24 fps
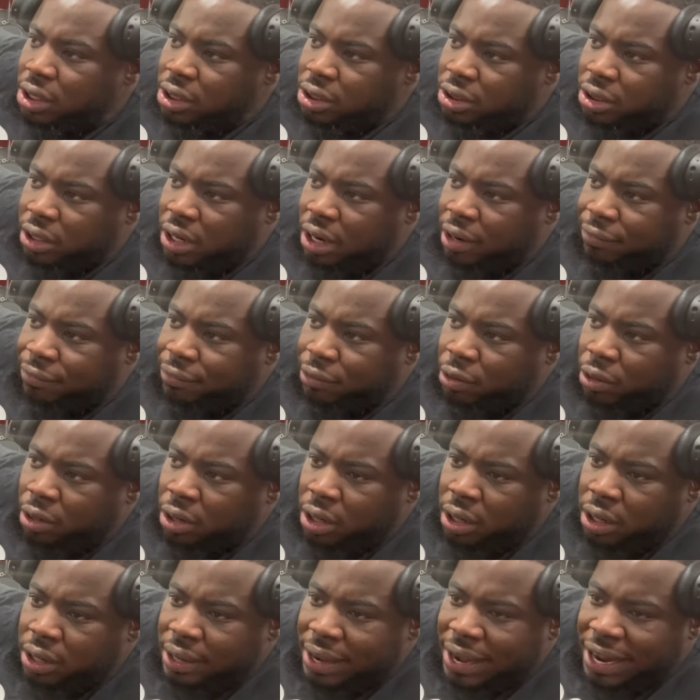So
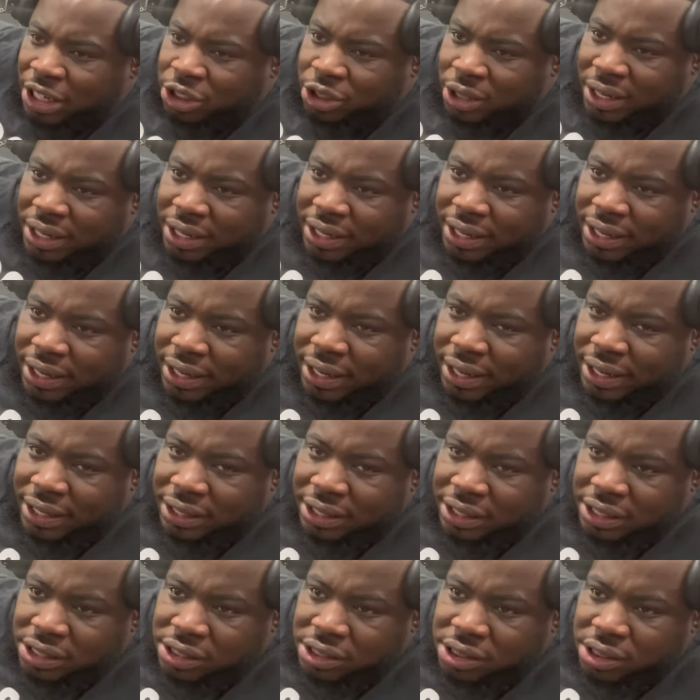therefore, I try to get at
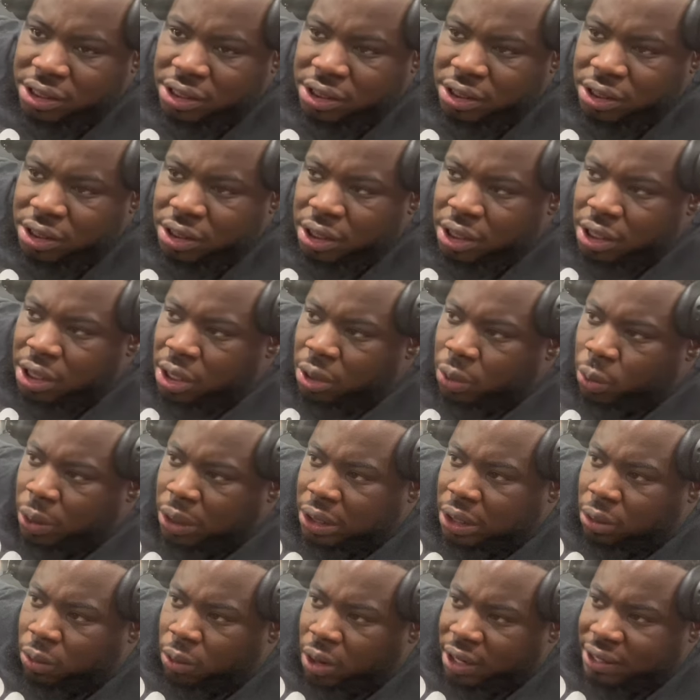least, well,
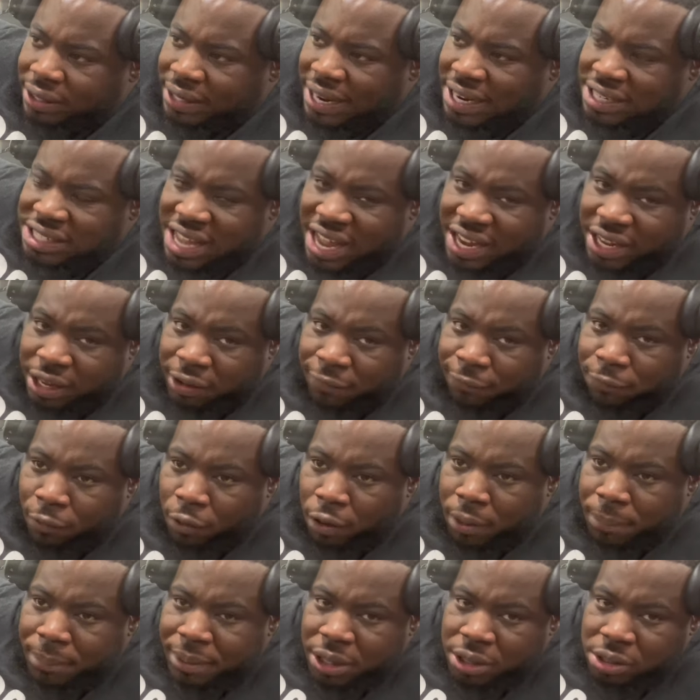on work days, I get
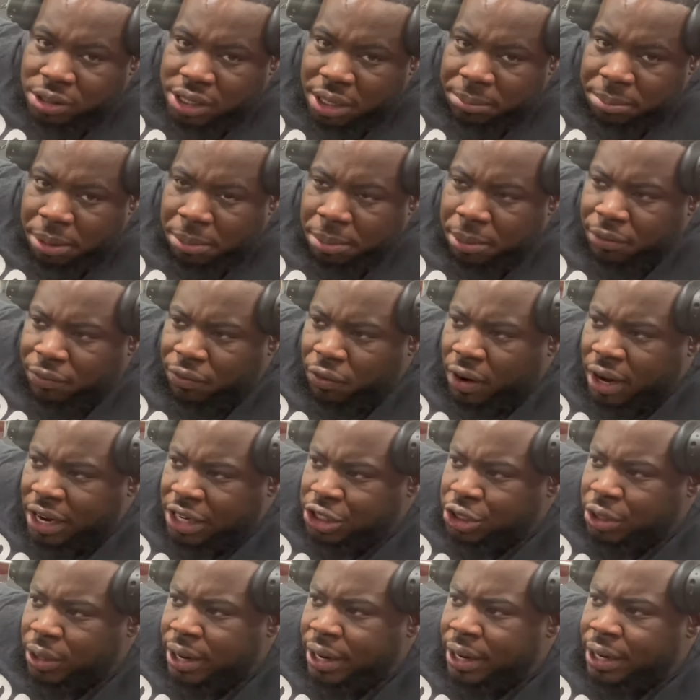4 meals in me before I
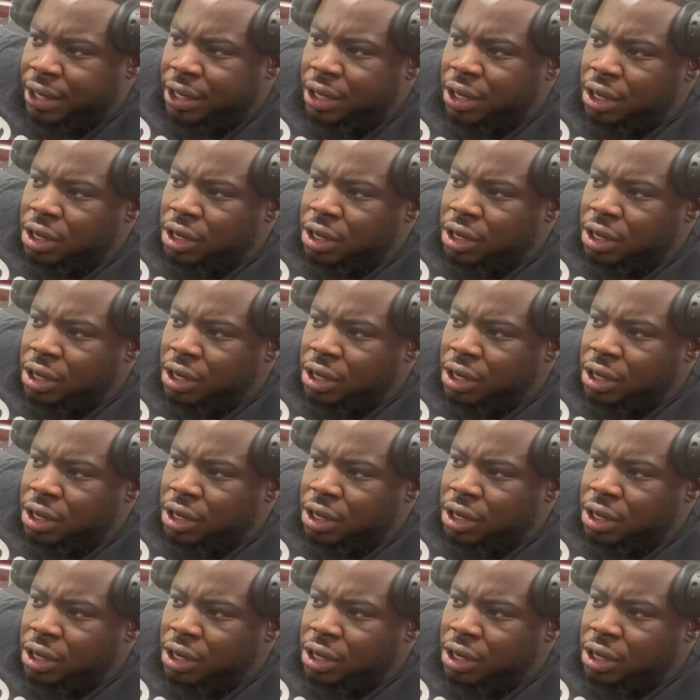train.